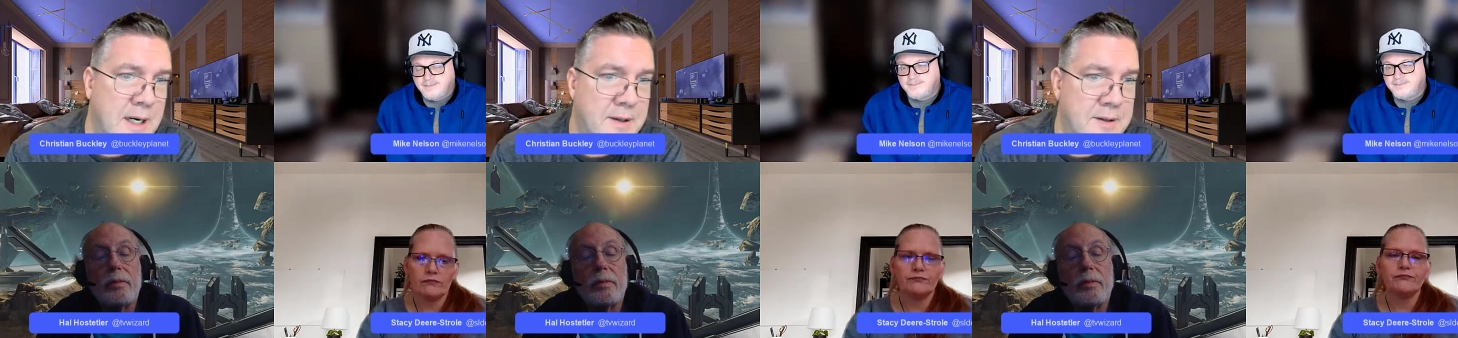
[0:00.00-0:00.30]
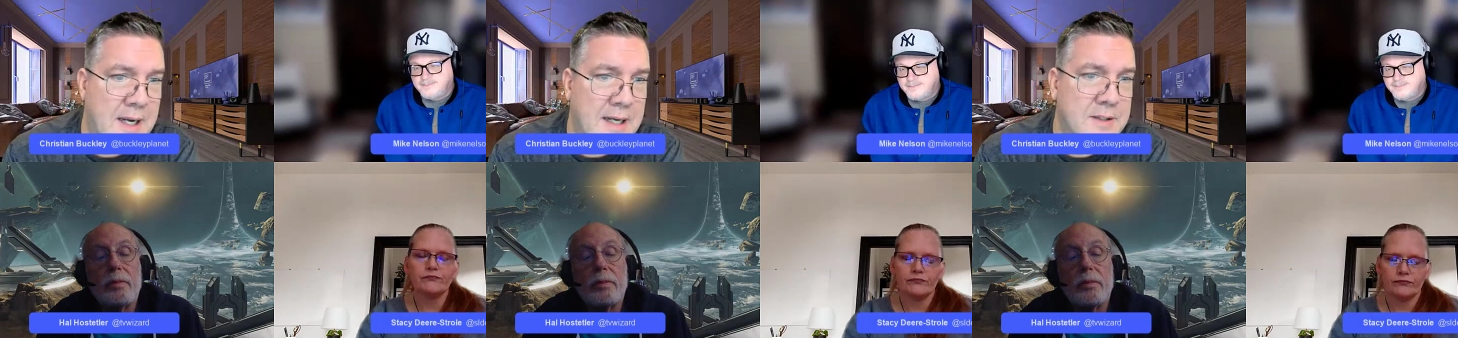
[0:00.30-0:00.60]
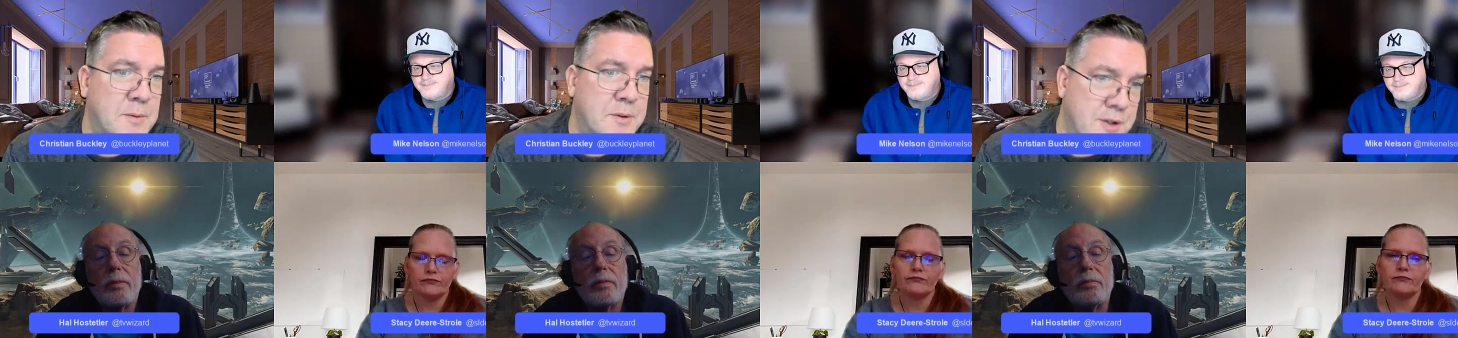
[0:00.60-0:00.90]
Speaker 1: assign the
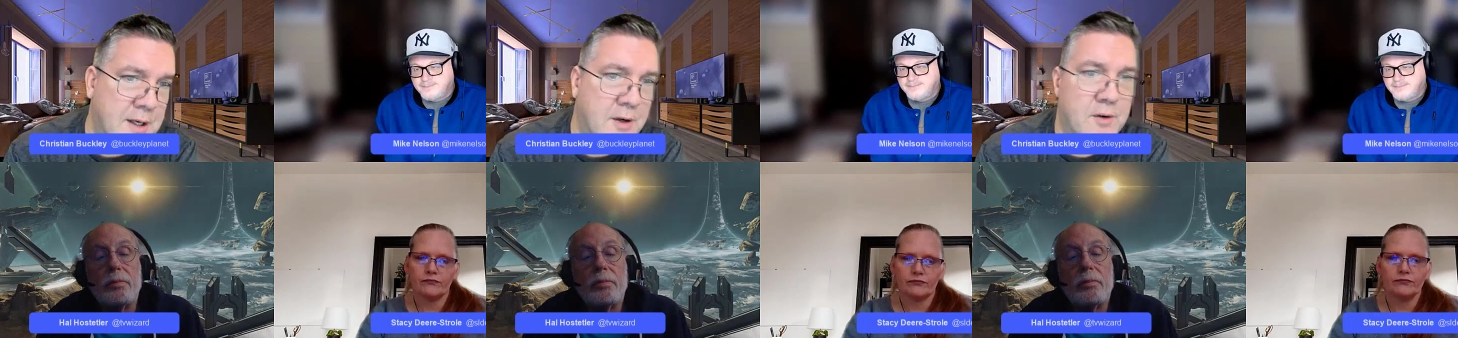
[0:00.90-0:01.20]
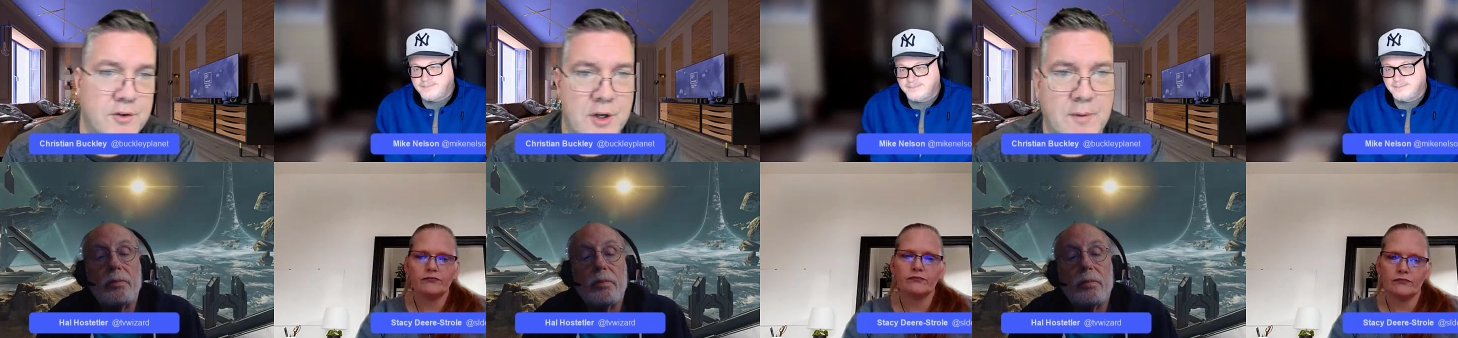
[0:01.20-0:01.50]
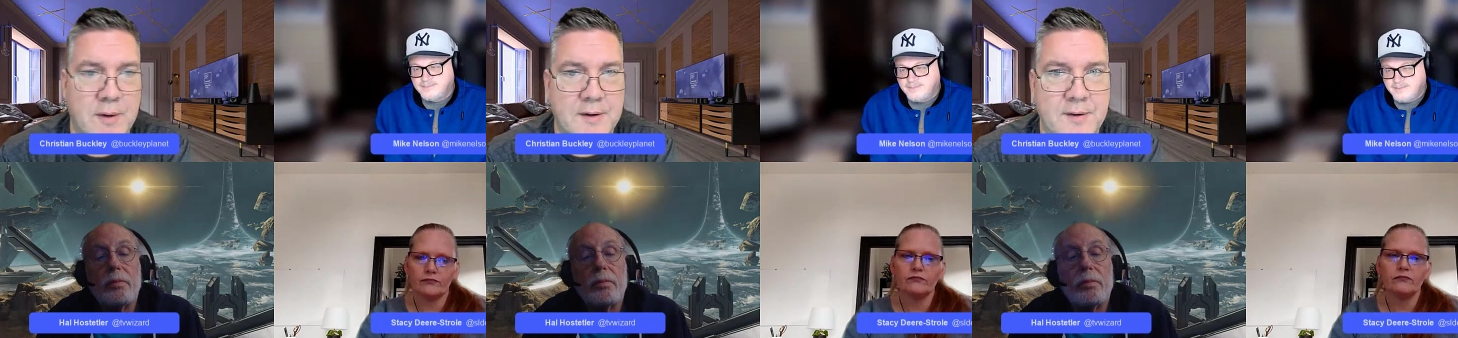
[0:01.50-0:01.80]
tasks which then
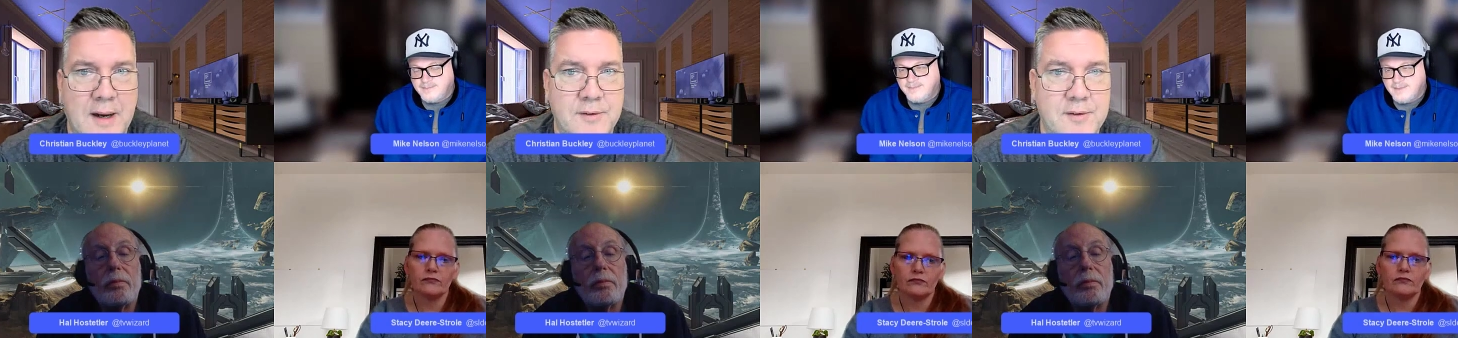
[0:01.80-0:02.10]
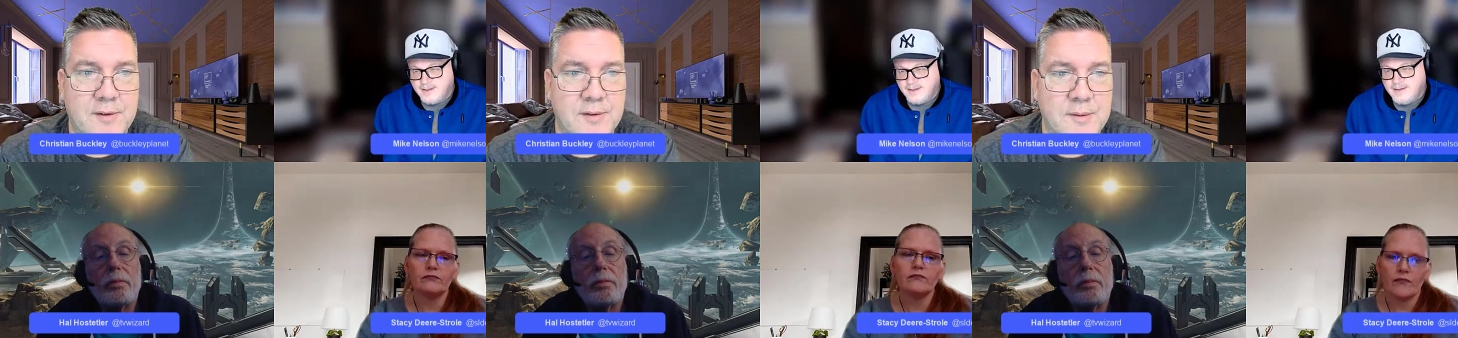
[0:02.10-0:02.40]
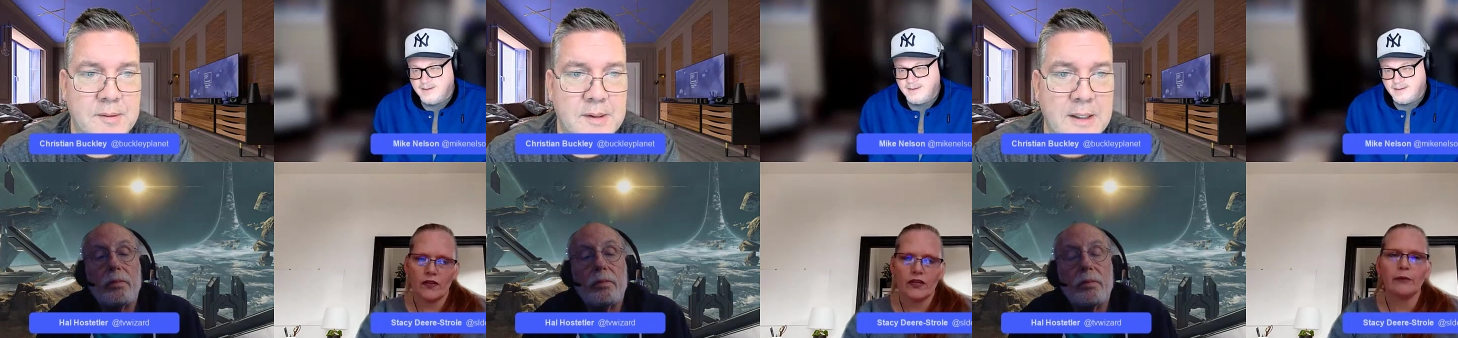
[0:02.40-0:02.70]
generate the tasks
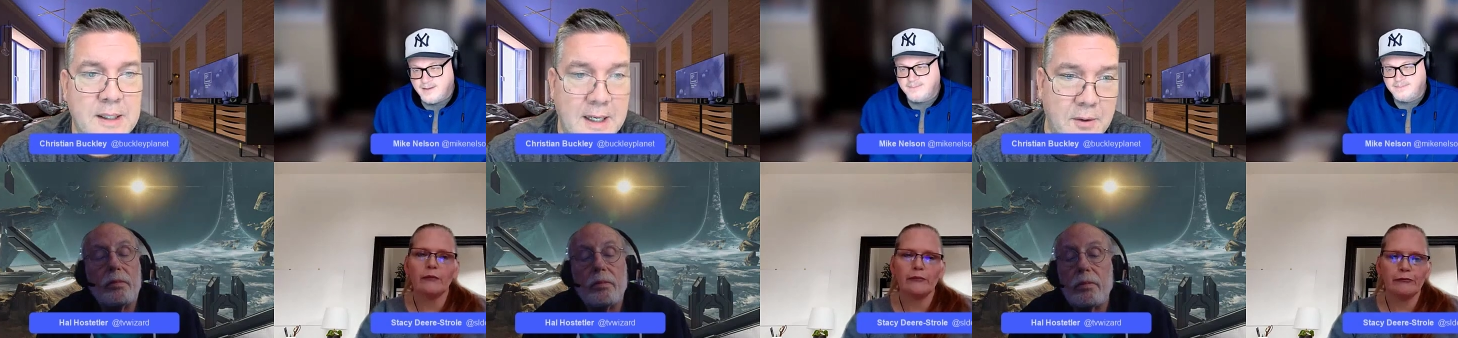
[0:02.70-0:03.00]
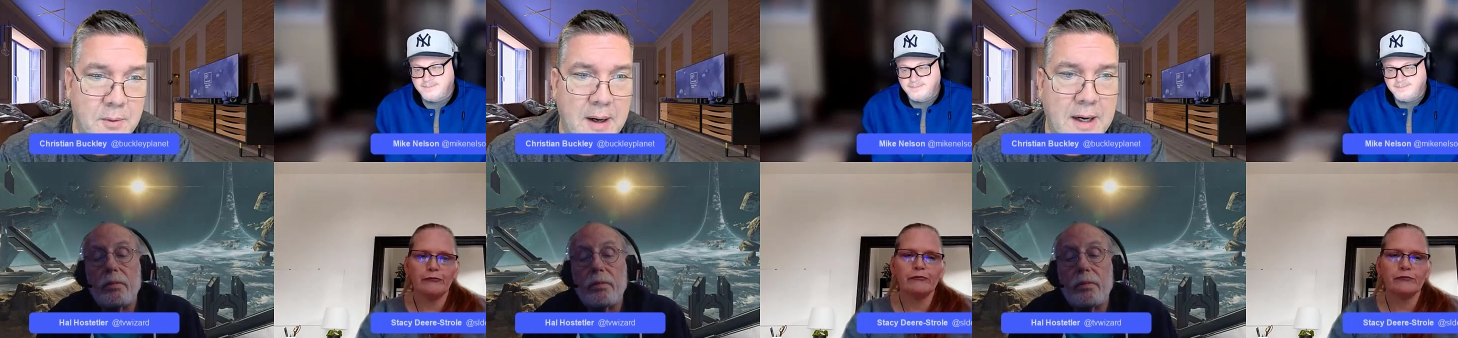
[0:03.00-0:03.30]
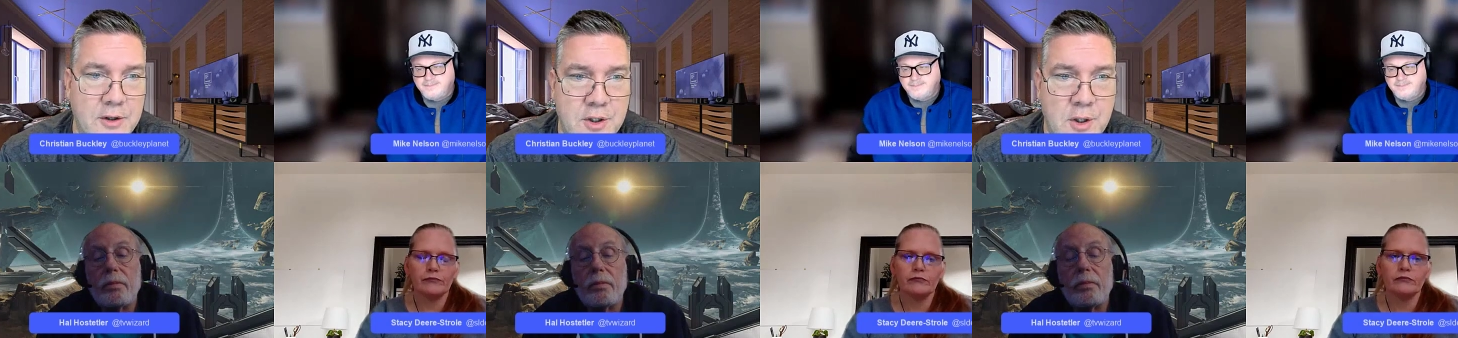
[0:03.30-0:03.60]
yeah either
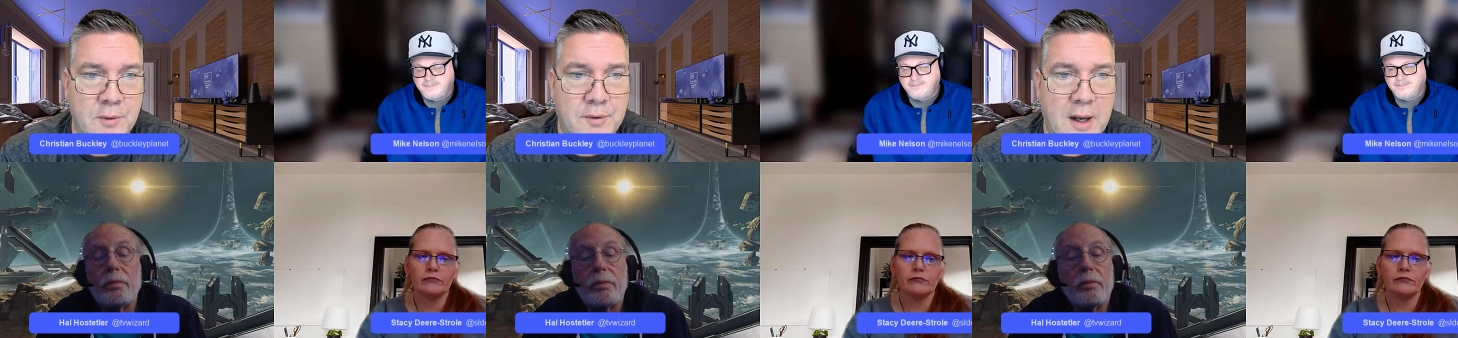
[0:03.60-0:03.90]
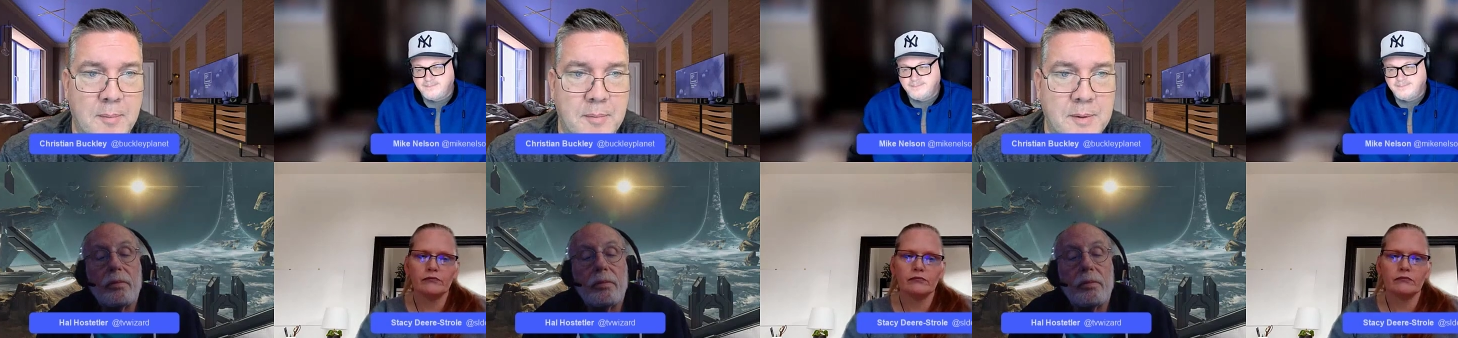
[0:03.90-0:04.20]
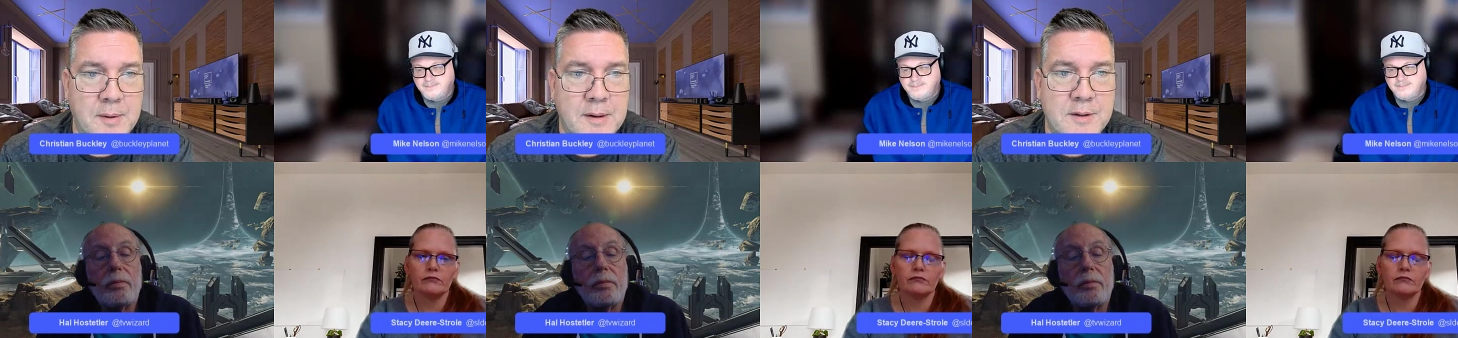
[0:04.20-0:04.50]
way it shows up